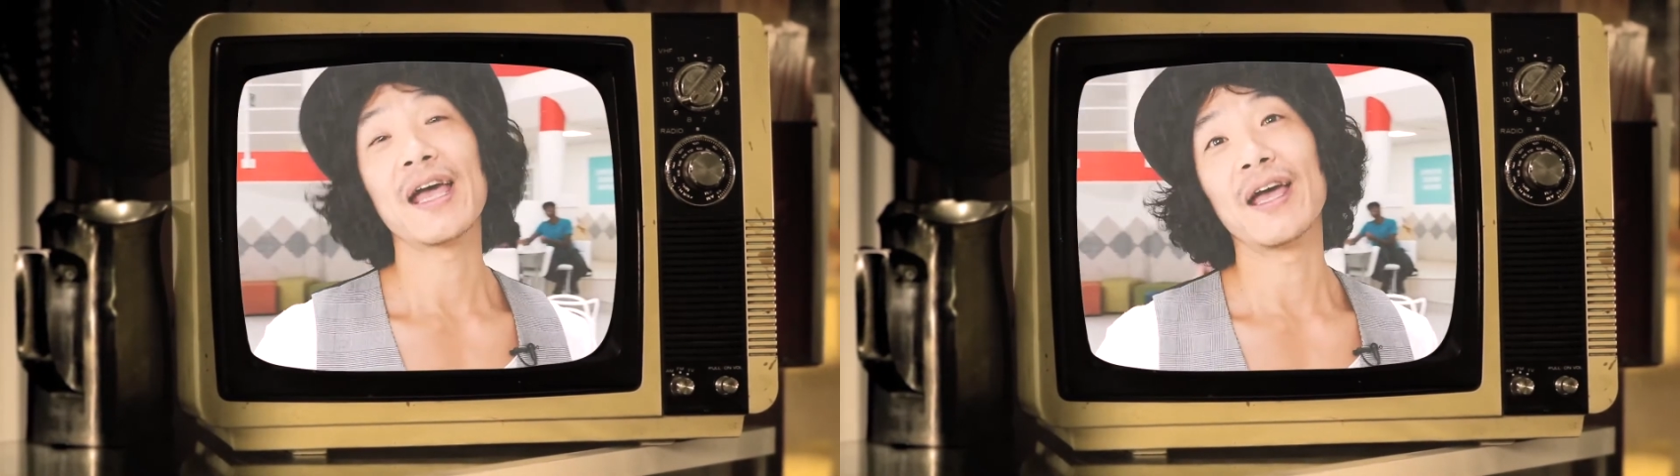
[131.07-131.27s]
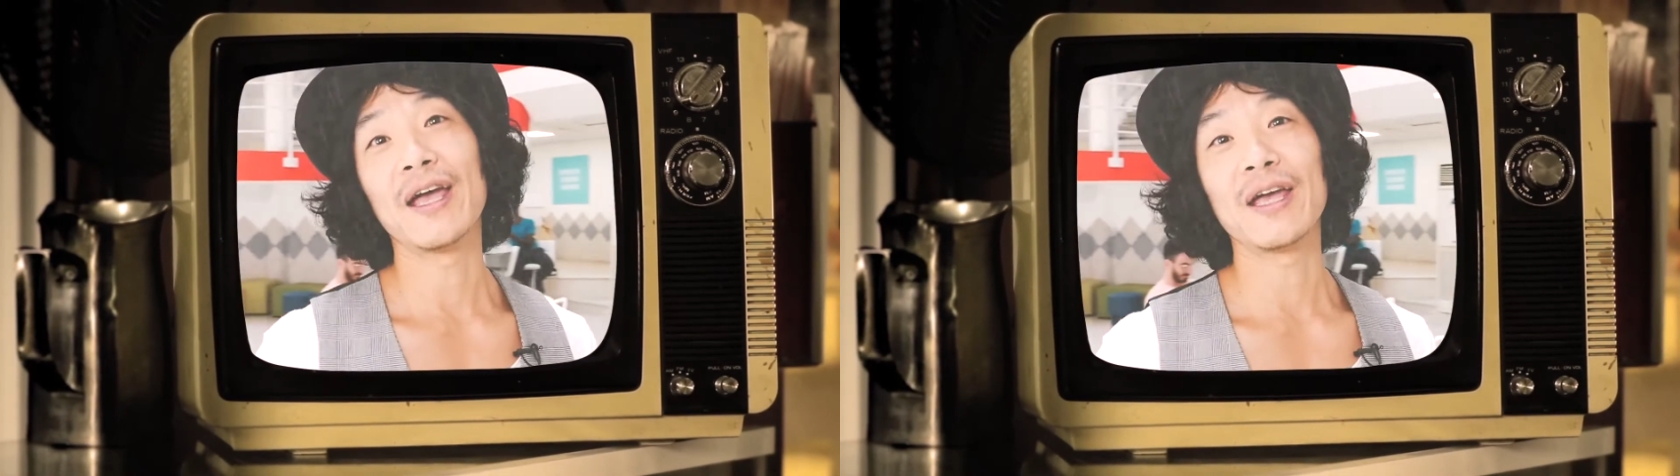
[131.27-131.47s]

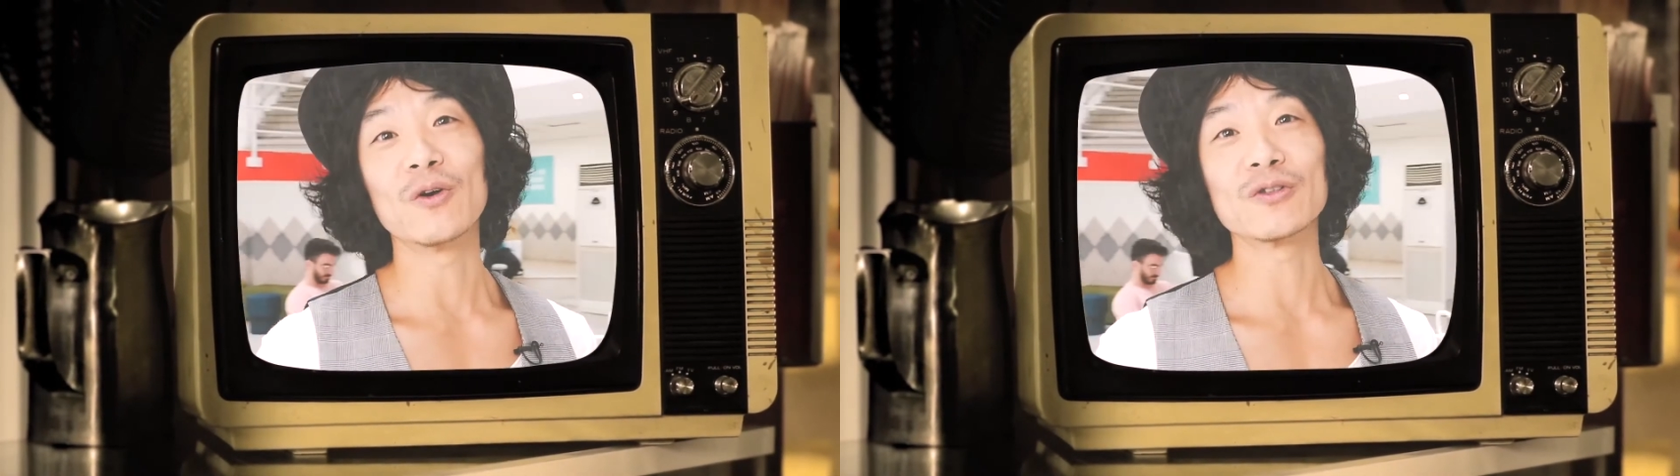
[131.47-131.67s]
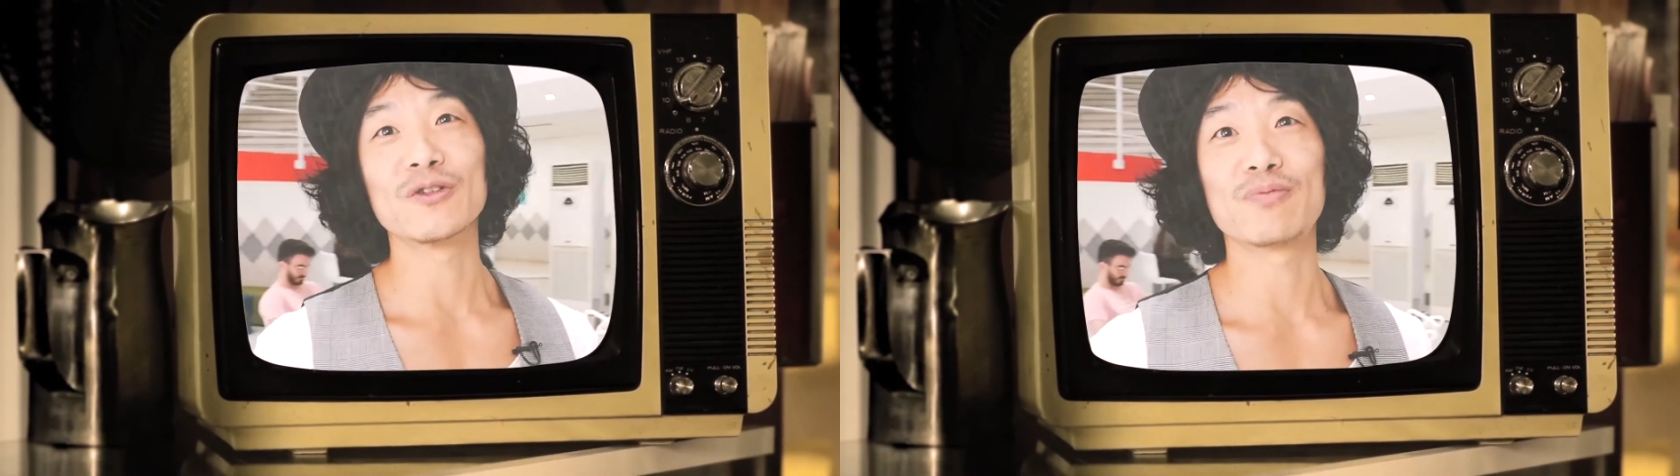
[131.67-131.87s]
and
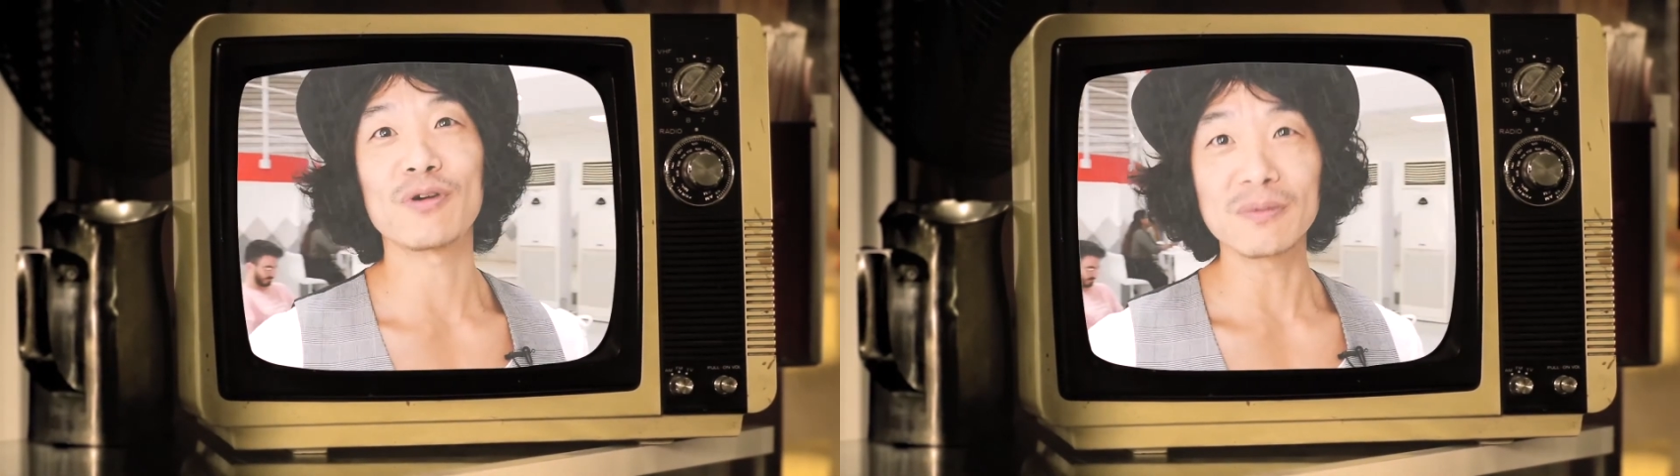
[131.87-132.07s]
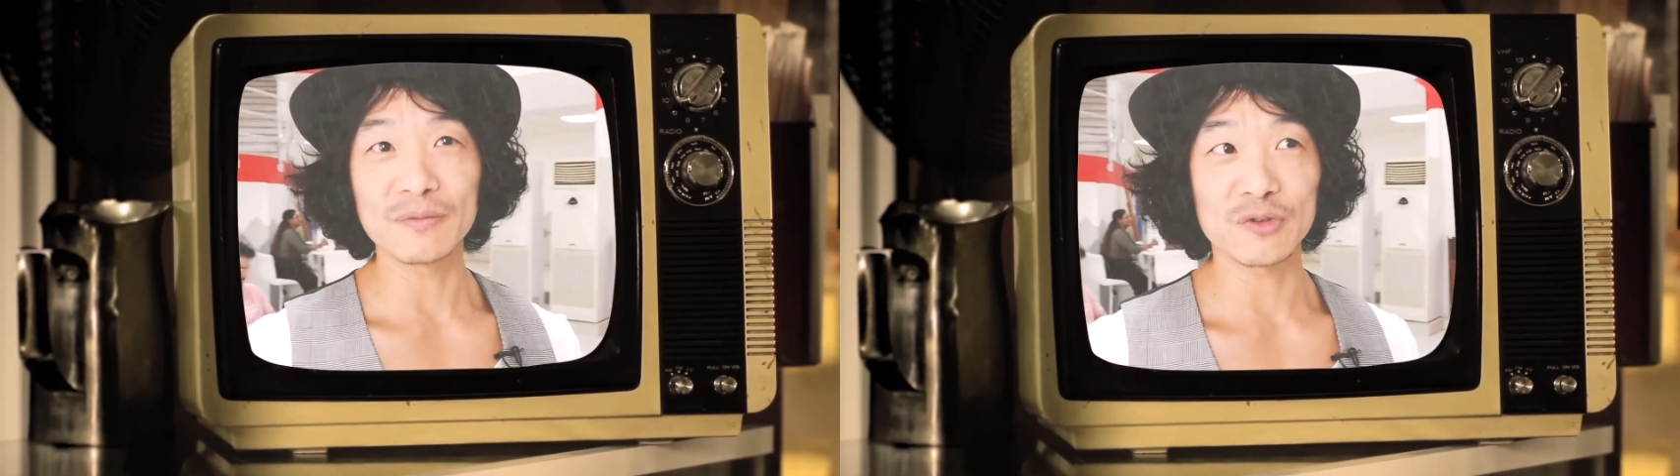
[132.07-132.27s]
also
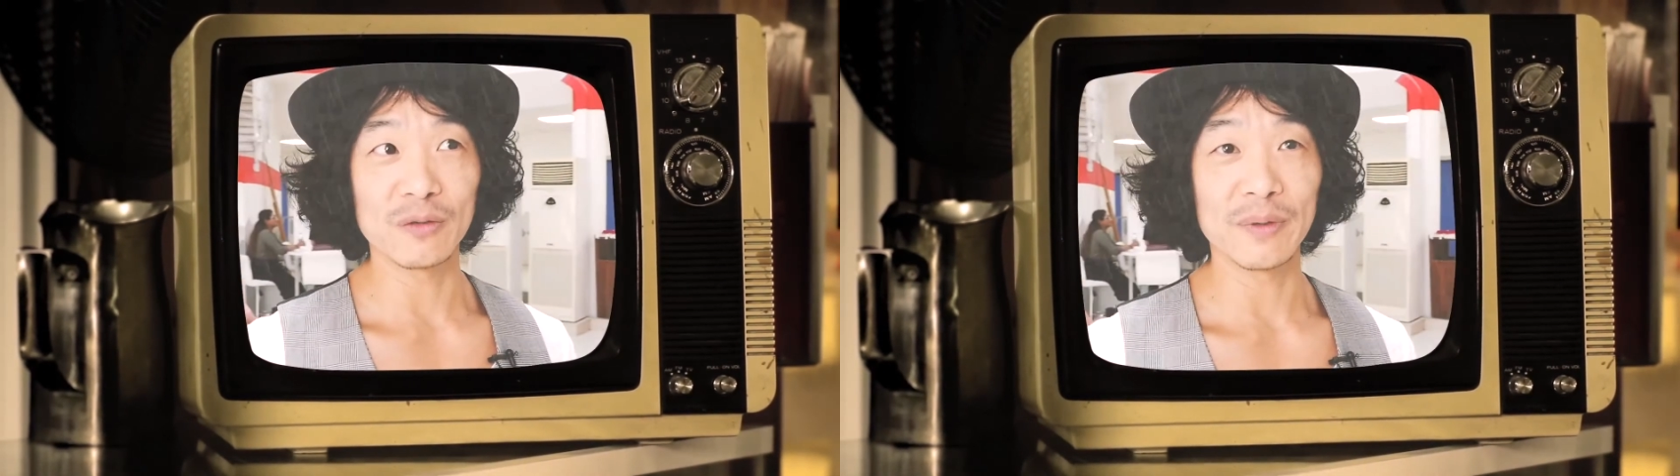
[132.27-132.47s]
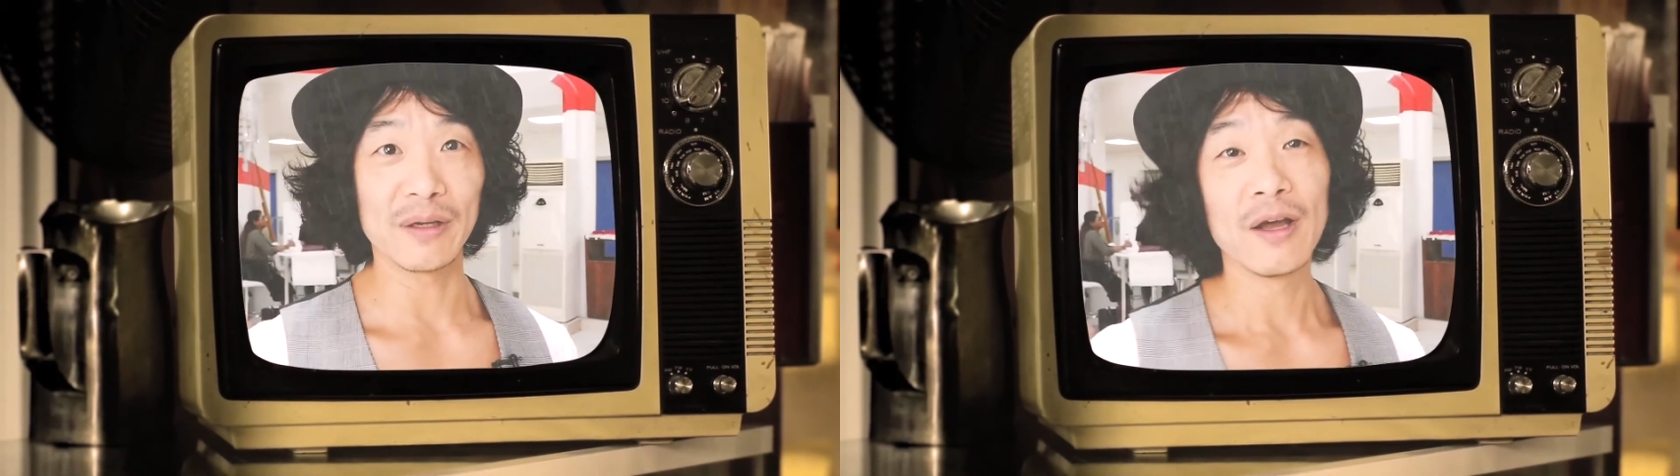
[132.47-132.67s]
problem
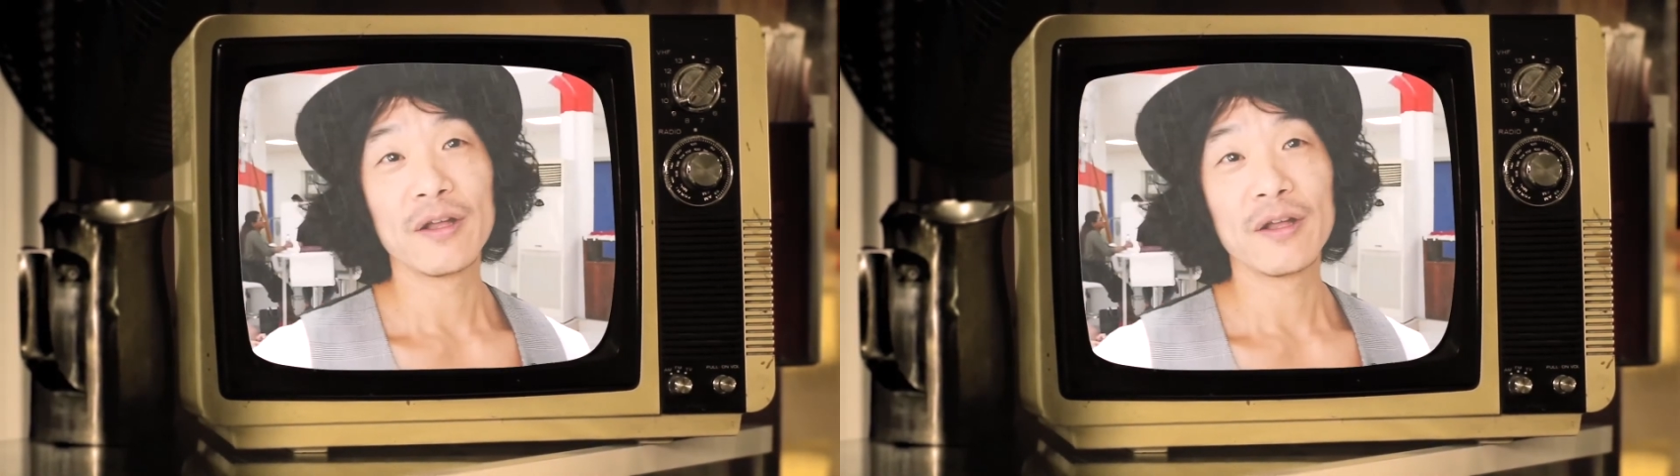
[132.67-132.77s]
solving.